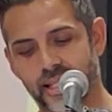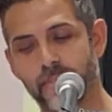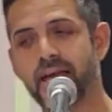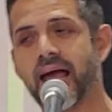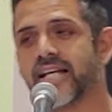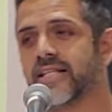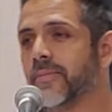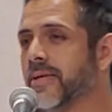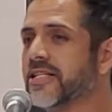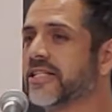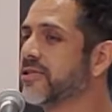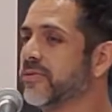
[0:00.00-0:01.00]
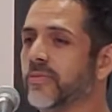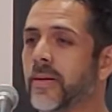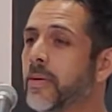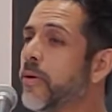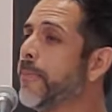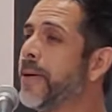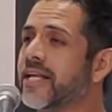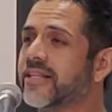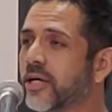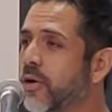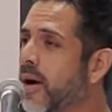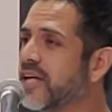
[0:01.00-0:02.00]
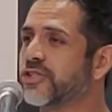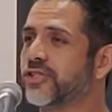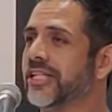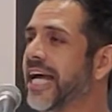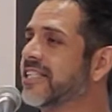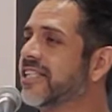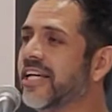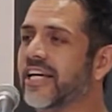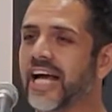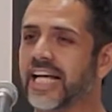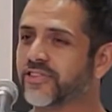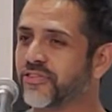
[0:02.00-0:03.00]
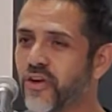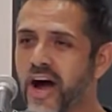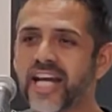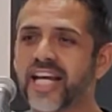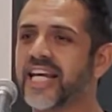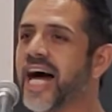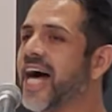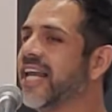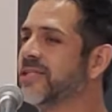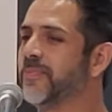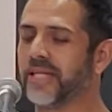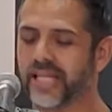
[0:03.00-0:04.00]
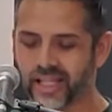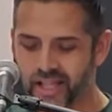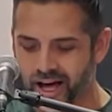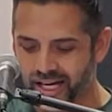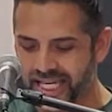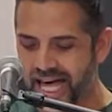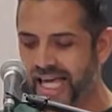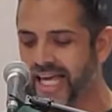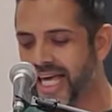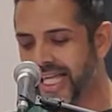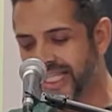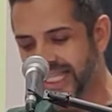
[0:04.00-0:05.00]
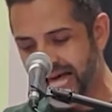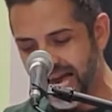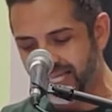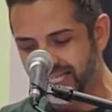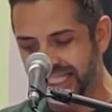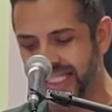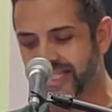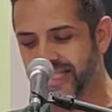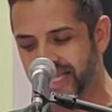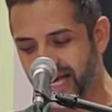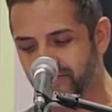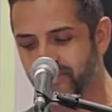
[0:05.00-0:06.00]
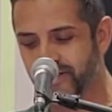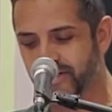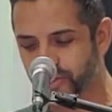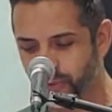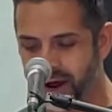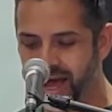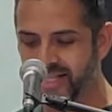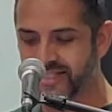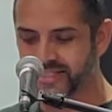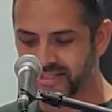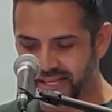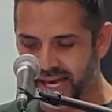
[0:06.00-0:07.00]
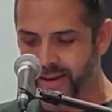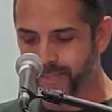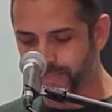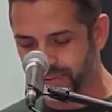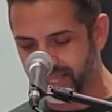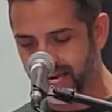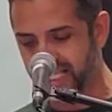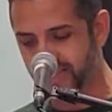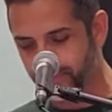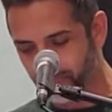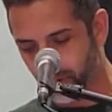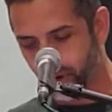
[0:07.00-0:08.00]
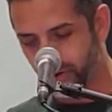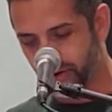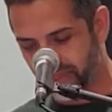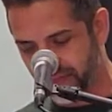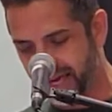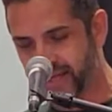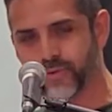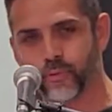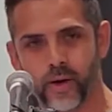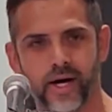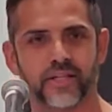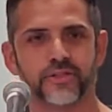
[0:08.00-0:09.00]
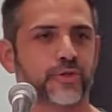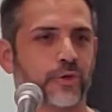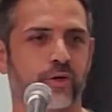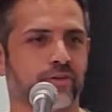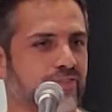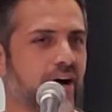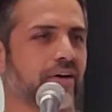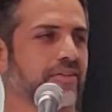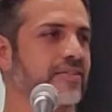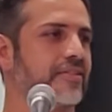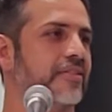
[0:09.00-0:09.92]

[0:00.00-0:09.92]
Let me repeat the question. It's Friday night. It's been a long night. Lightning never strikes the same place more than once. True or false?